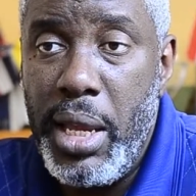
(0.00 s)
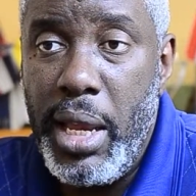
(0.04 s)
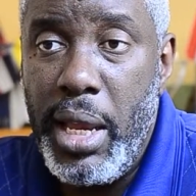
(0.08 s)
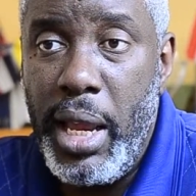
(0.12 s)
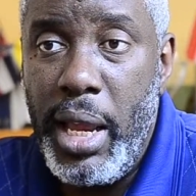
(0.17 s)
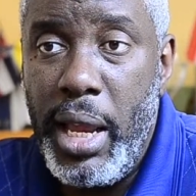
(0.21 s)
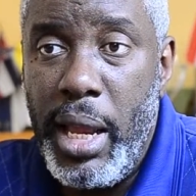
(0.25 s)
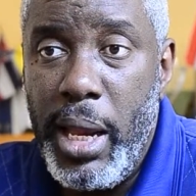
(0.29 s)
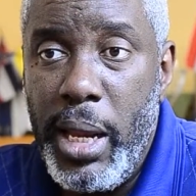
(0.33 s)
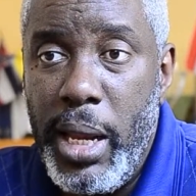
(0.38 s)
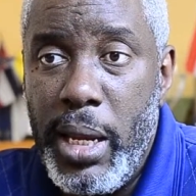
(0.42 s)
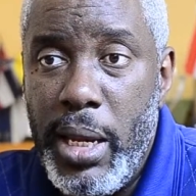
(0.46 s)

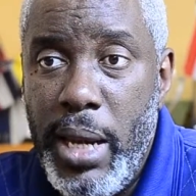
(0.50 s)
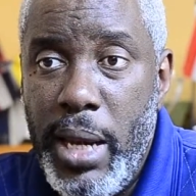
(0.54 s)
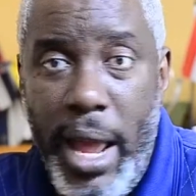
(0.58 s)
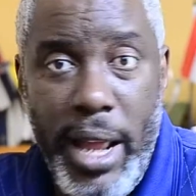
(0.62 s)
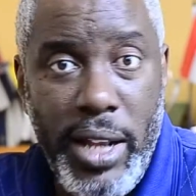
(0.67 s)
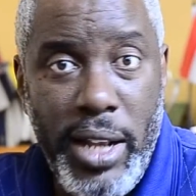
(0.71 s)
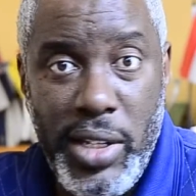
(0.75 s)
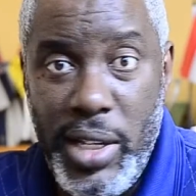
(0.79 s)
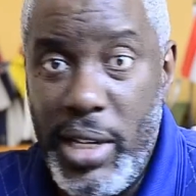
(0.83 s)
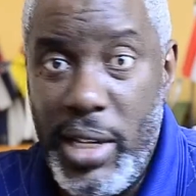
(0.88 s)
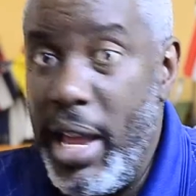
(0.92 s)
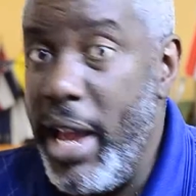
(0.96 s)
in the
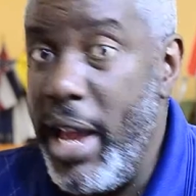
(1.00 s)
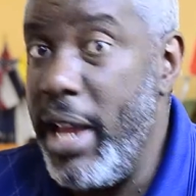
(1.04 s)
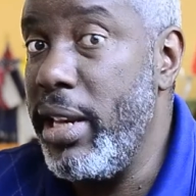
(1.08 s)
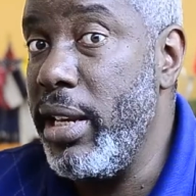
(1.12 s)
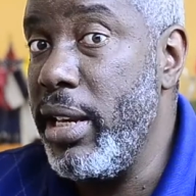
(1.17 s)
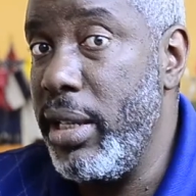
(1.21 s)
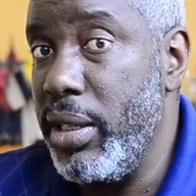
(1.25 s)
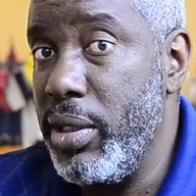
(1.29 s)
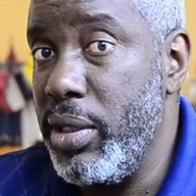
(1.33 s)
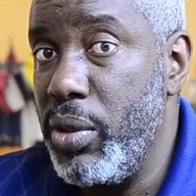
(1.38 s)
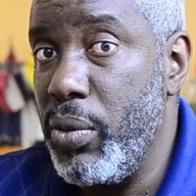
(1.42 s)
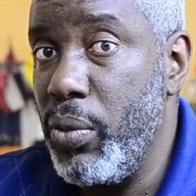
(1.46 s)

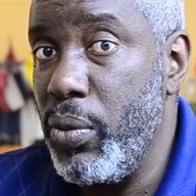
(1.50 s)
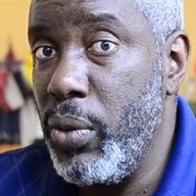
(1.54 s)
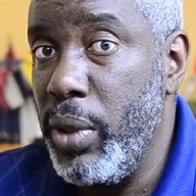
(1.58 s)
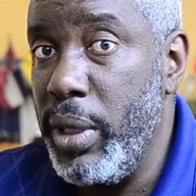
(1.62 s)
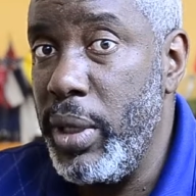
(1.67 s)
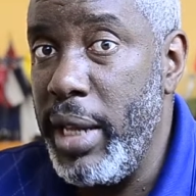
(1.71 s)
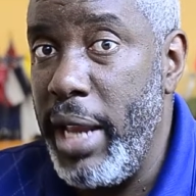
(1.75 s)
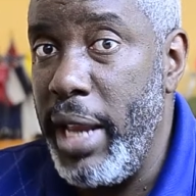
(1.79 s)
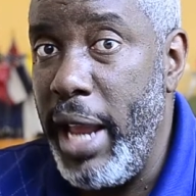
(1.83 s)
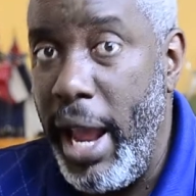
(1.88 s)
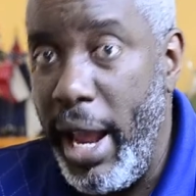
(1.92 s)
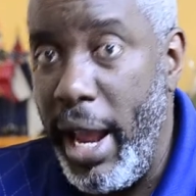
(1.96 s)
1980s when
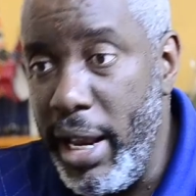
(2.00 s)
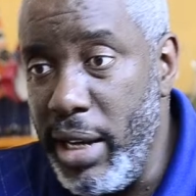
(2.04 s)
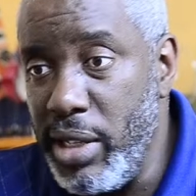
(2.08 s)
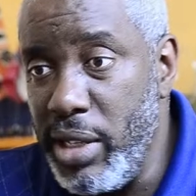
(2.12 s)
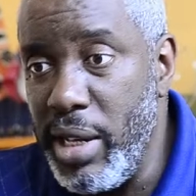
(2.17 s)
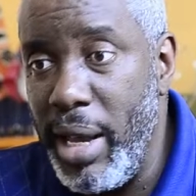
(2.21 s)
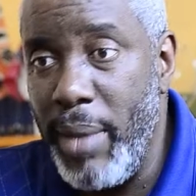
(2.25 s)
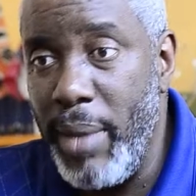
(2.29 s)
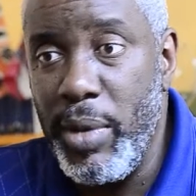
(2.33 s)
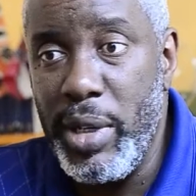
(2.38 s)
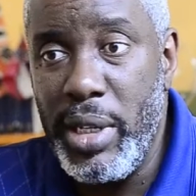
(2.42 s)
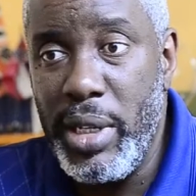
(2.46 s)
the AIDS
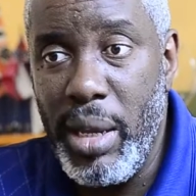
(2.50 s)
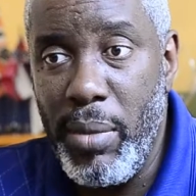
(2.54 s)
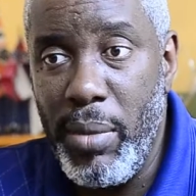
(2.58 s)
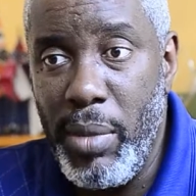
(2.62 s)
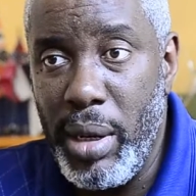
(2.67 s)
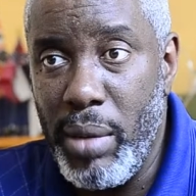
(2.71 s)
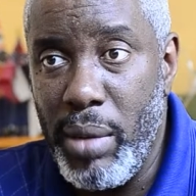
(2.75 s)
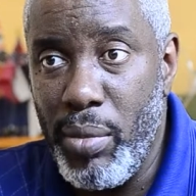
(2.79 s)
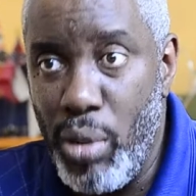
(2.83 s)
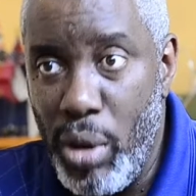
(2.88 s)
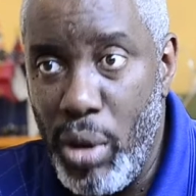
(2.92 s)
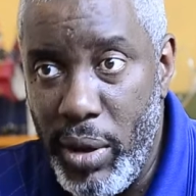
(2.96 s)

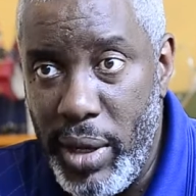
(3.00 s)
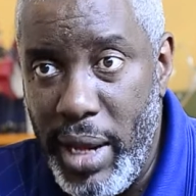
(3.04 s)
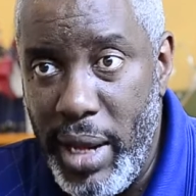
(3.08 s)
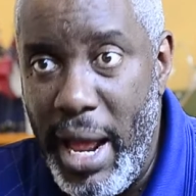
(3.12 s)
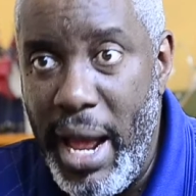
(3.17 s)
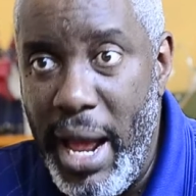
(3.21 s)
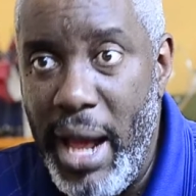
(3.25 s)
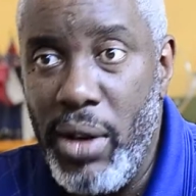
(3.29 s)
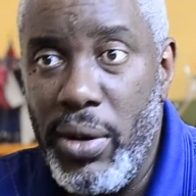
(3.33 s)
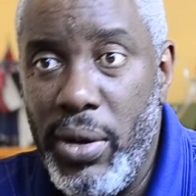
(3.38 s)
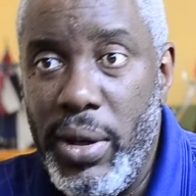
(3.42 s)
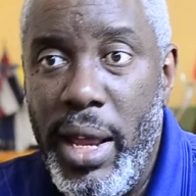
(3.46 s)
epidemic broke
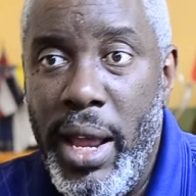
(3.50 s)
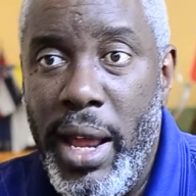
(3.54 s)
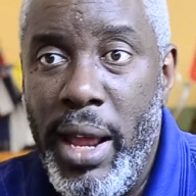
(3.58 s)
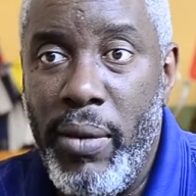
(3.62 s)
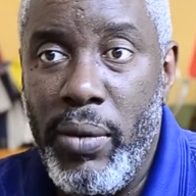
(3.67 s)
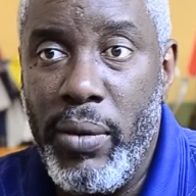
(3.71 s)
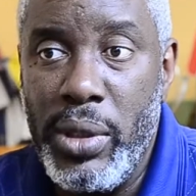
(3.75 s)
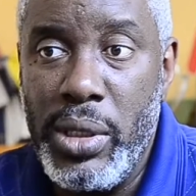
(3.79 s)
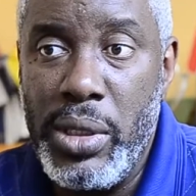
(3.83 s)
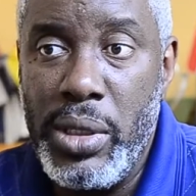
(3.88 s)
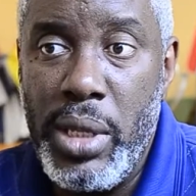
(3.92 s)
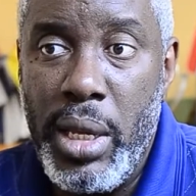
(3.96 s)
out
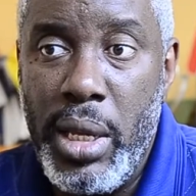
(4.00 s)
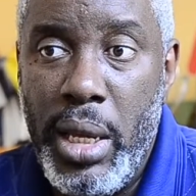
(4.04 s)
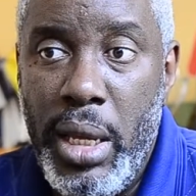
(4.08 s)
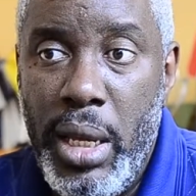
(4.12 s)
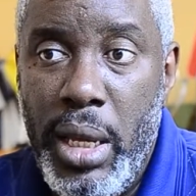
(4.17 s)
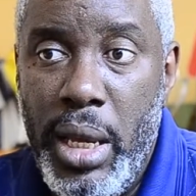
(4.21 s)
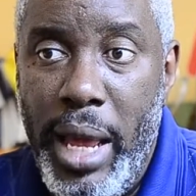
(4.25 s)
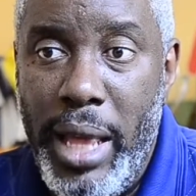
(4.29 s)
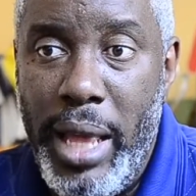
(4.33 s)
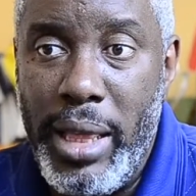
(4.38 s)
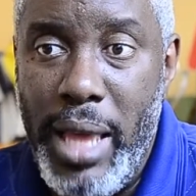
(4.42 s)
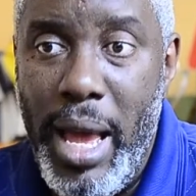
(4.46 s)
and was
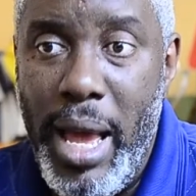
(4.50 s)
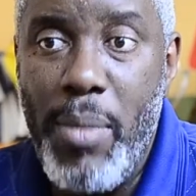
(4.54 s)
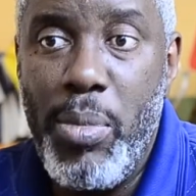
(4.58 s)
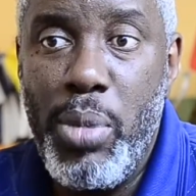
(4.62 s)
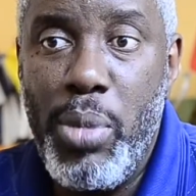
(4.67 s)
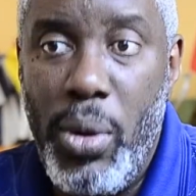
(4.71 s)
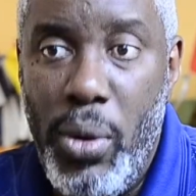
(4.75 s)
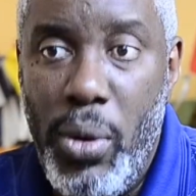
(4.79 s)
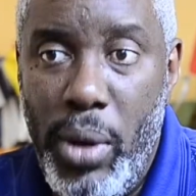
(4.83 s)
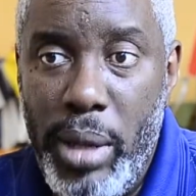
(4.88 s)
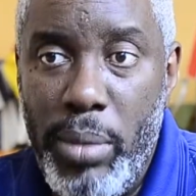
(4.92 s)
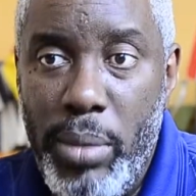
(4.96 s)
at that
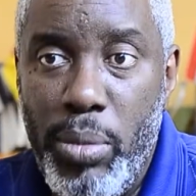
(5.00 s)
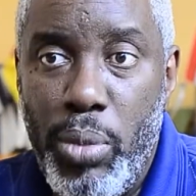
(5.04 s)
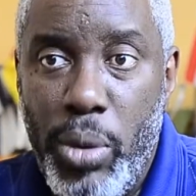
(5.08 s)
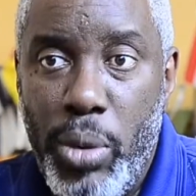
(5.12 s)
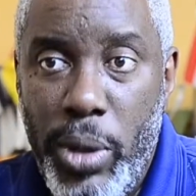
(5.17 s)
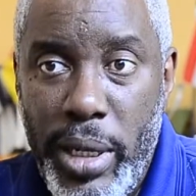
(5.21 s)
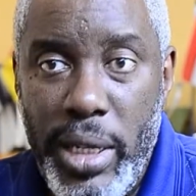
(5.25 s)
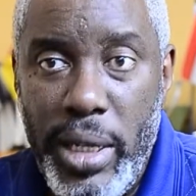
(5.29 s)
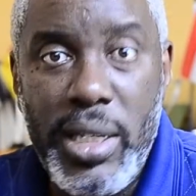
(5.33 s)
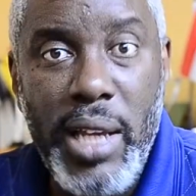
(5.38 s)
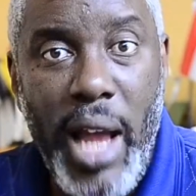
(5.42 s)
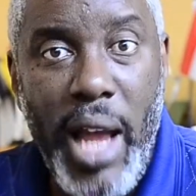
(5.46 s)
point
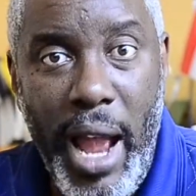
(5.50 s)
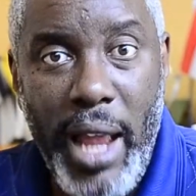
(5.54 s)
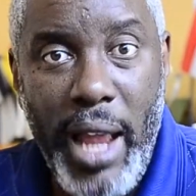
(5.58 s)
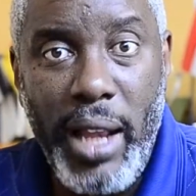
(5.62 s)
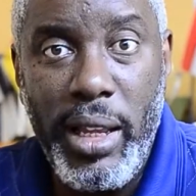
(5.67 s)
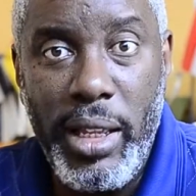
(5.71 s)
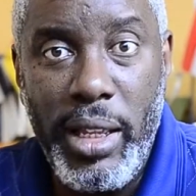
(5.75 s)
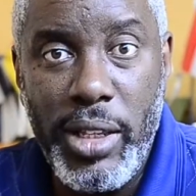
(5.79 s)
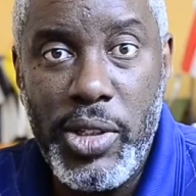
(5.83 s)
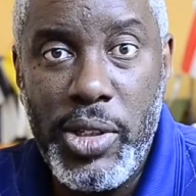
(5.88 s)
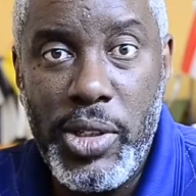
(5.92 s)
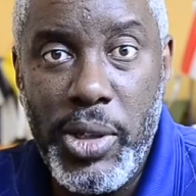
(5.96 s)
pretty
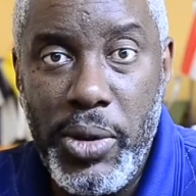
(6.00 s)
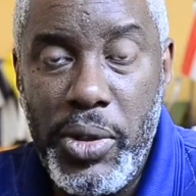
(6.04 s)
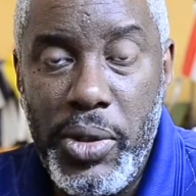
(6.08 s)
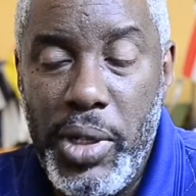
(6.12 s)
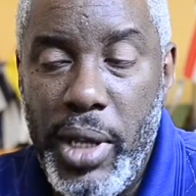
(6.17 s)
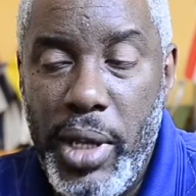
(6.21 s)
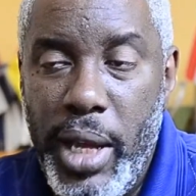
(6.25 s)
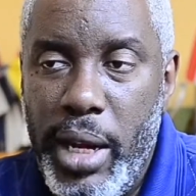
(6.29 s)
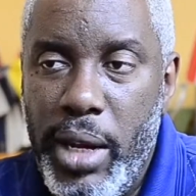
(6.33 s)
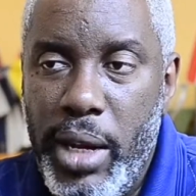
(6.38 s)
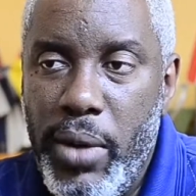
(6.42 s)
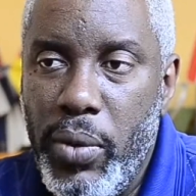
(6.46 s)
tightly
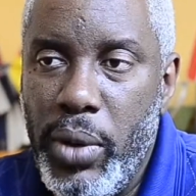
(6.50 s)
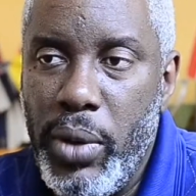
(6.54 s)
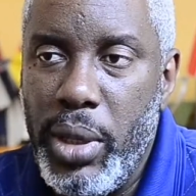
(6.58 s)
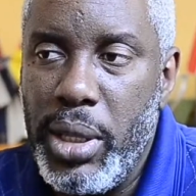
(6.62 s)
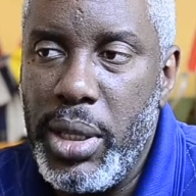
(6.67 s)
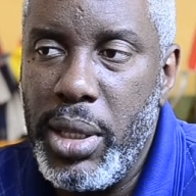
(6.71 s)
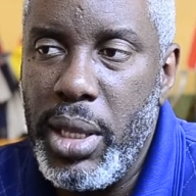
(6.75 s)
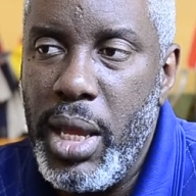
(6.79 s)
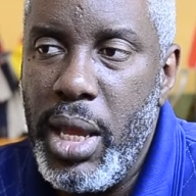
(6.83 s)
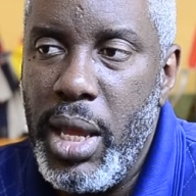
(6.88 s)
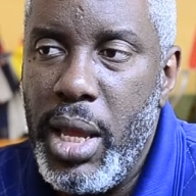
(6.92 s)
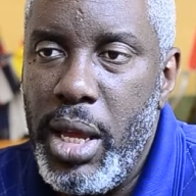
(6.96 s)
associated with
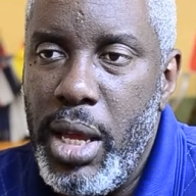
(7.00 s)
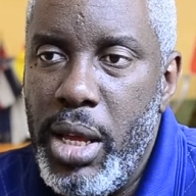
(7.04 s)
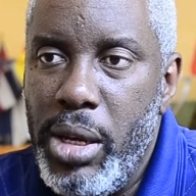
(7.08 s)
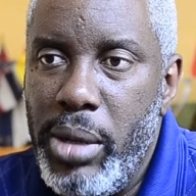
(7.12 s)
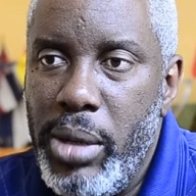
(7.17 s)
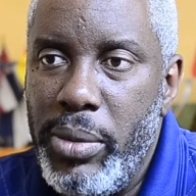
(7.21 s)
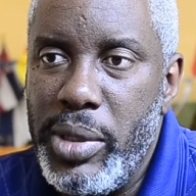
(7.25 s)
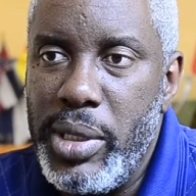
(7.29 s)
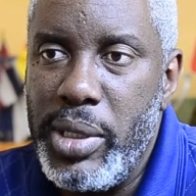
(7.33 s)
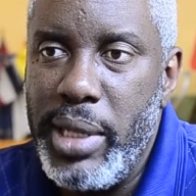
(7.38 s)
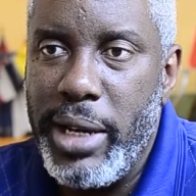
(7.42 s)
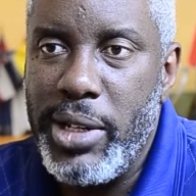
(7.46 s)

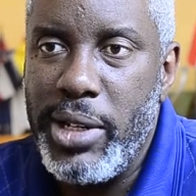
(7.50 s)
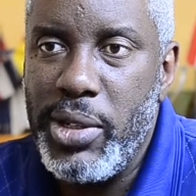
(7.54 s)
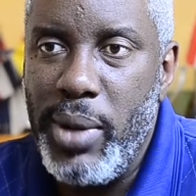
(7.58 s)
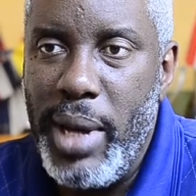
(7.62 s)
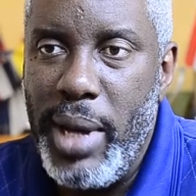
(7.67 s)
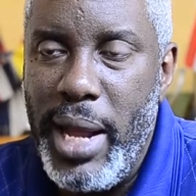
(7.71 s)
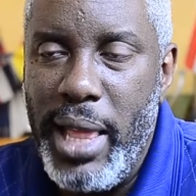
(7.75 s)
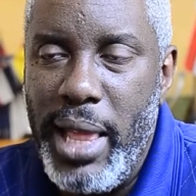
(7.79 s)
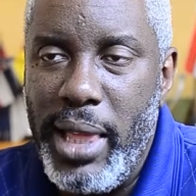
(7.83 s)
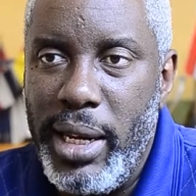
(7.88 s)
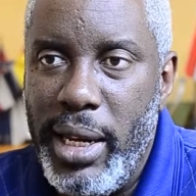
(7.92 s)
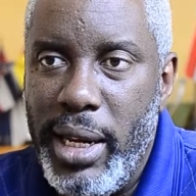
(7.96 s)

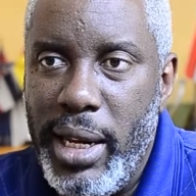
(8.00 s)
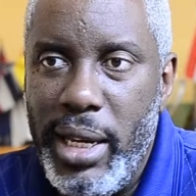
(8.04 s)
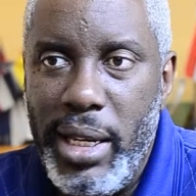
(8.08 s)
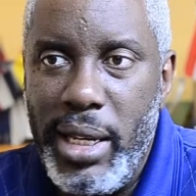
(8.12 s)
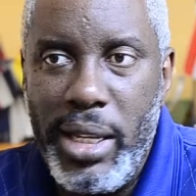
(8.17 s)
homosexuality.